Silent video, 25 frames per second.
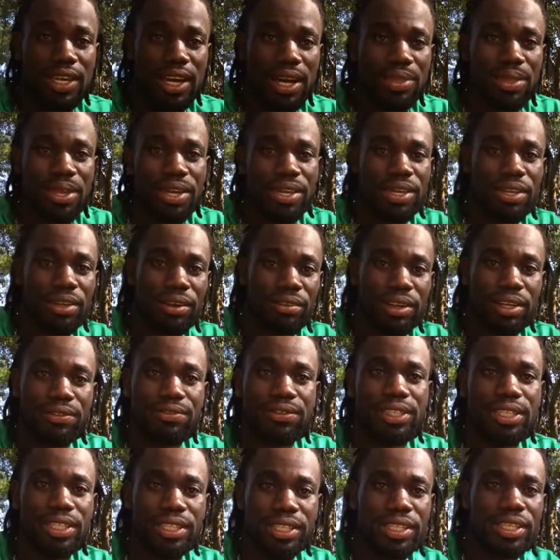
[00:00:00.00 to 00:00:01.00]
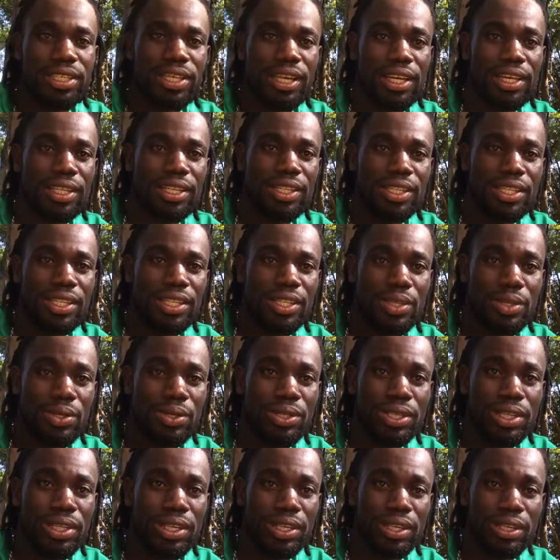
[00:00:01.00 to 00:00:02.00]
And then rafting guide,
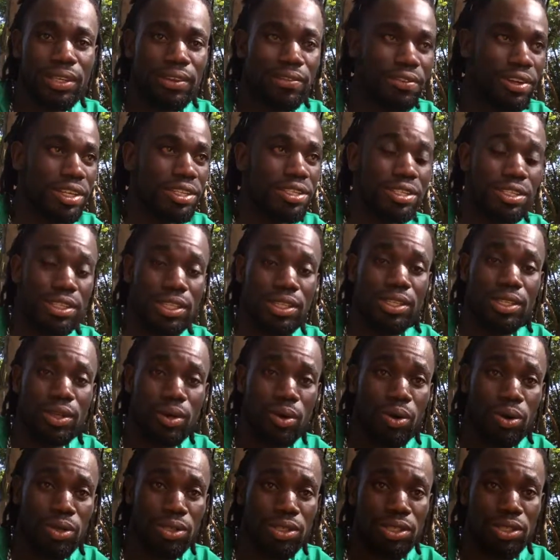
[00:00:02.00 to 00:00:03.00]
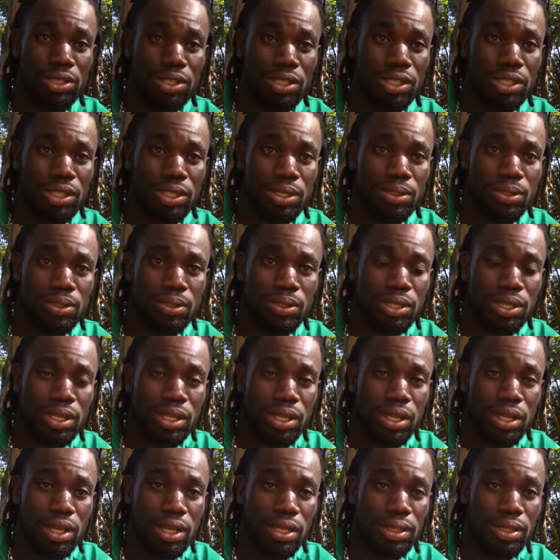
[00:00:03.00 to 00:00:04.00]
you take the first aid course still,
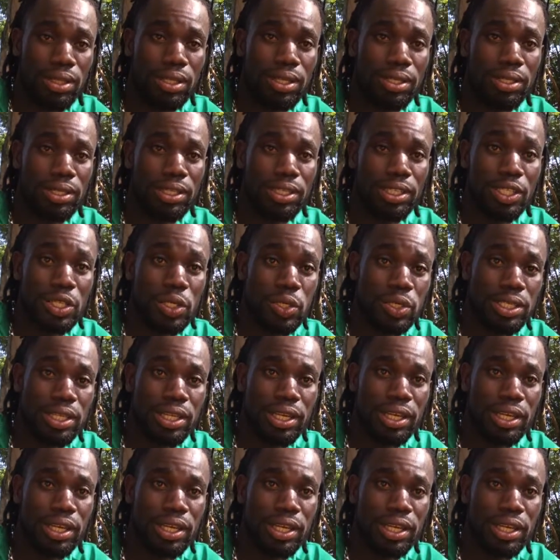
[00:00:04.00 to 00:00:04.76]
and then you